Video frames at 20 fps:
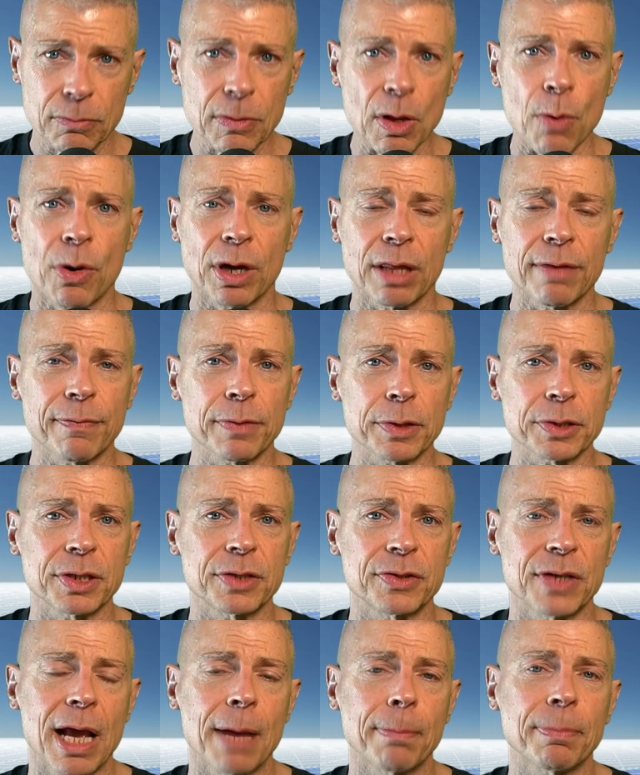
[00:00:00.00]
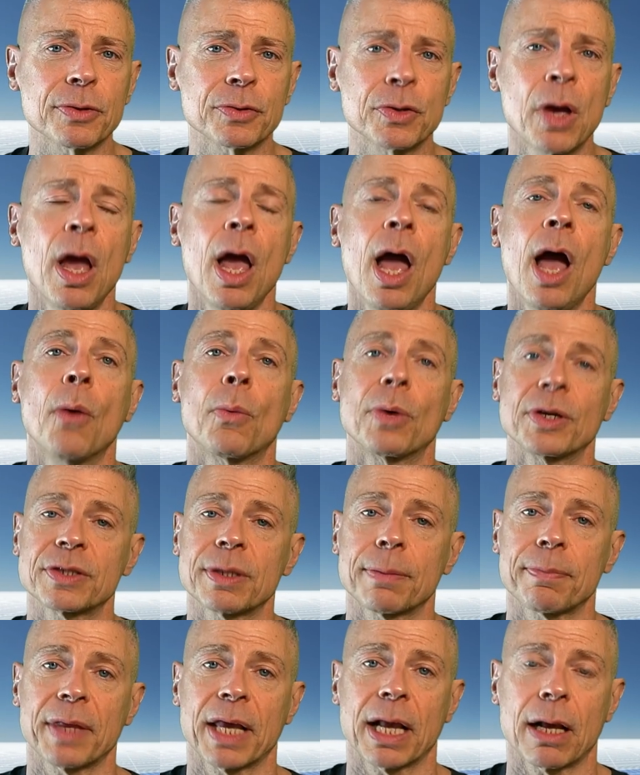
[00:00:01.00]
One of the first examples was
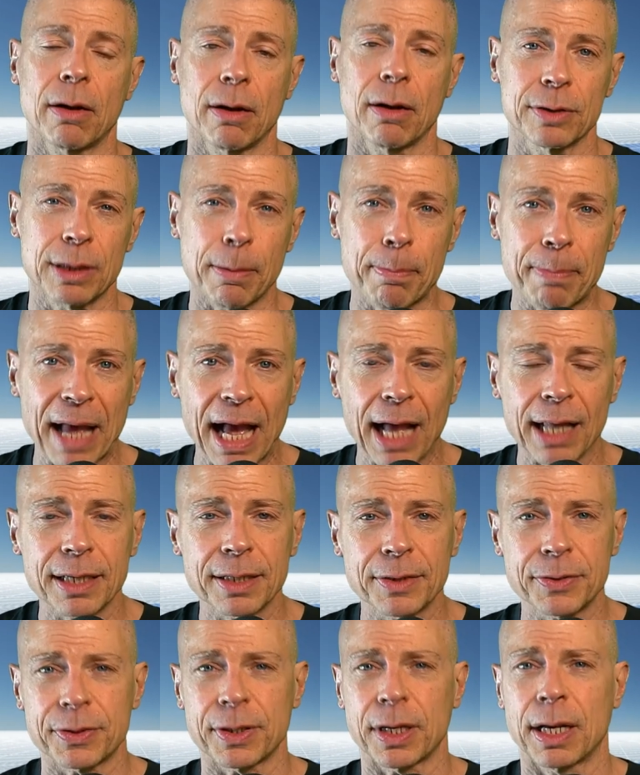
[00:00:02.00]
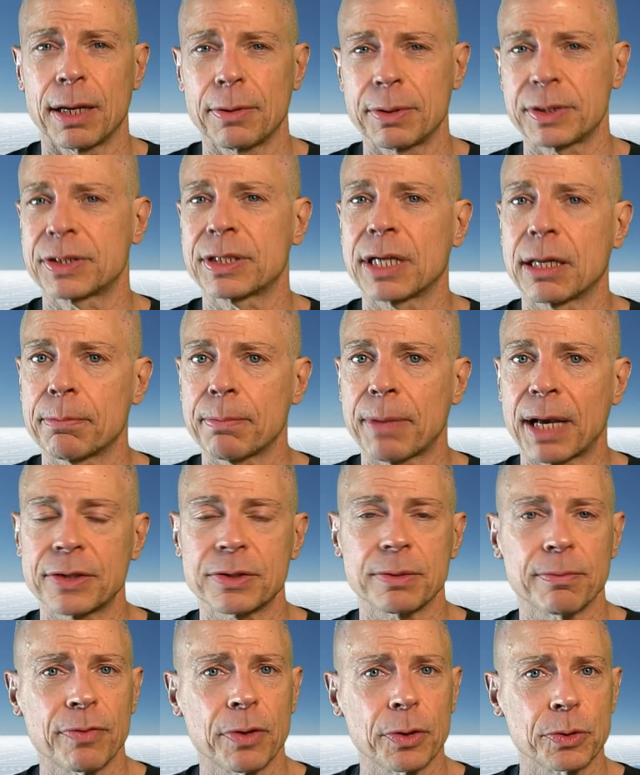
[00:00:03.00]
something called The Palace. Uh, it was done by
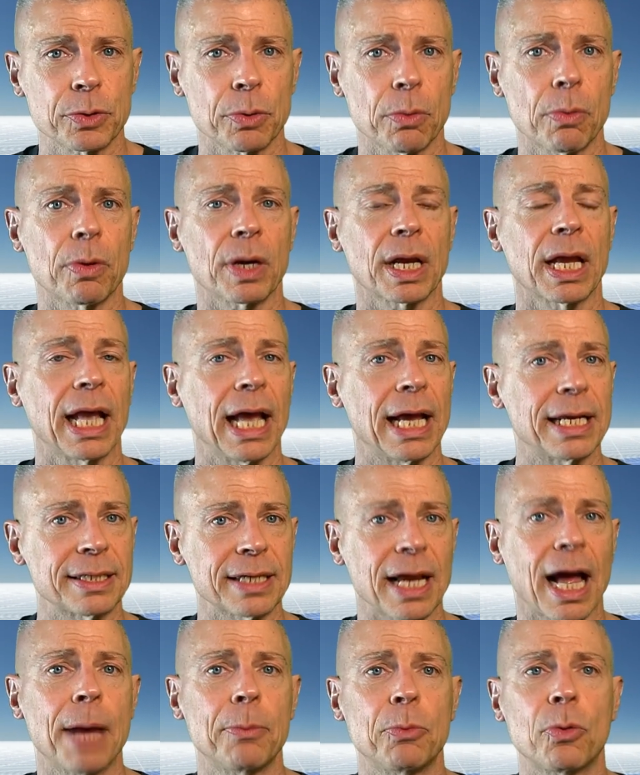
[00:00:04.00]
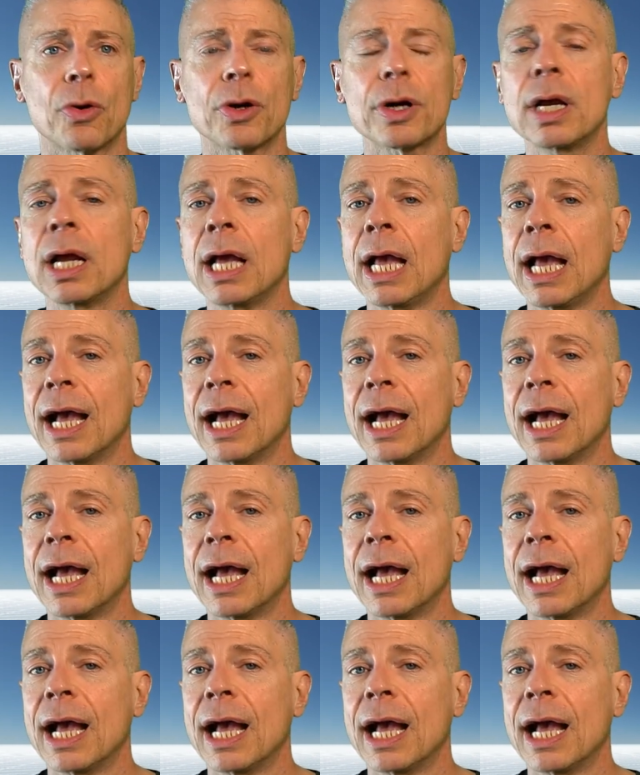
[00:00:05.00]
some folks who were working at Time Warner.